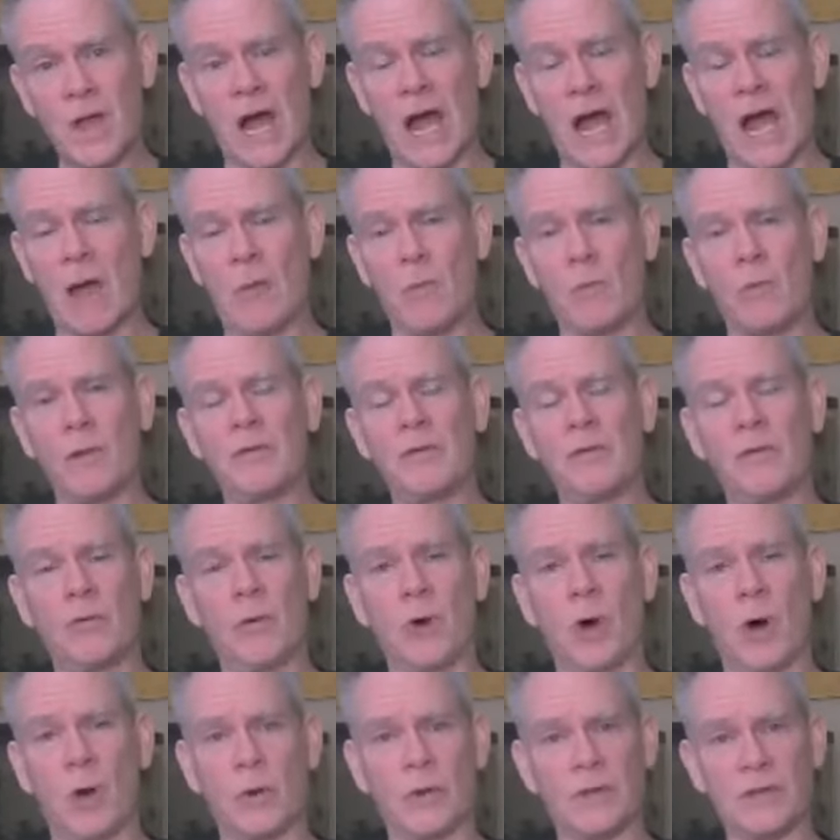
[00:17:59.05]
I'm with you
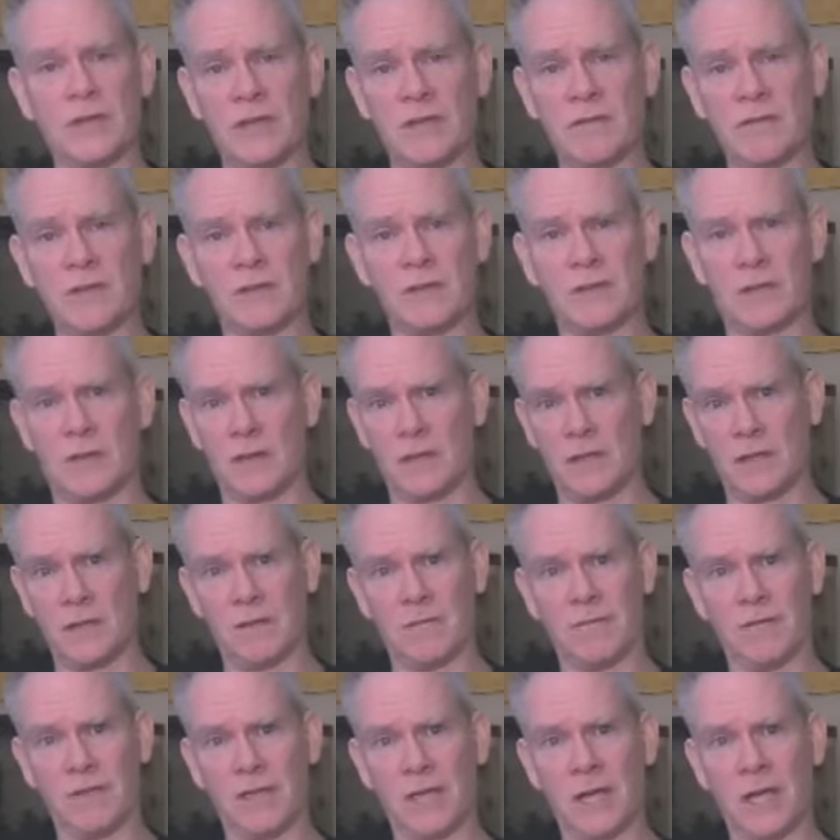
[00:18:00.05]
always, even to the end
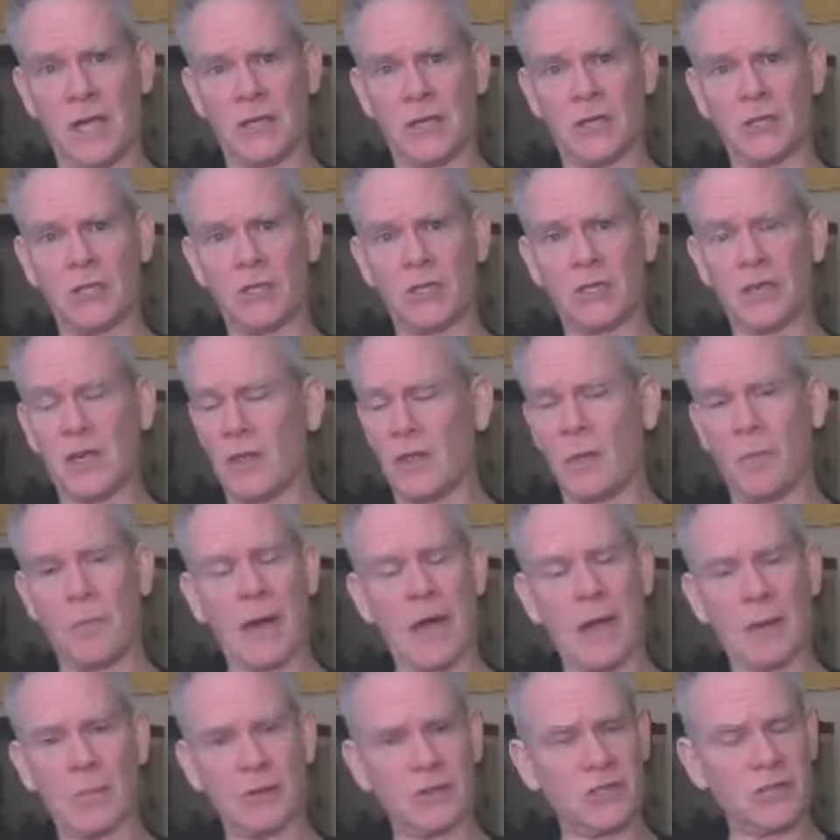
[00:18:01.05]
of the age. Now, the
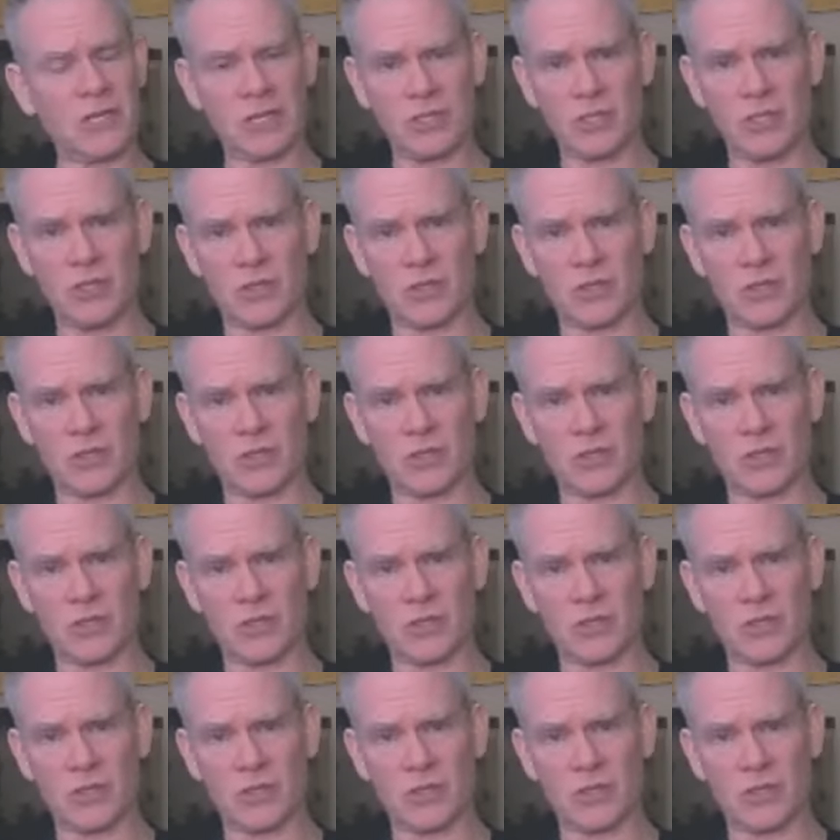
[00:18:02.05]
Bible teaches,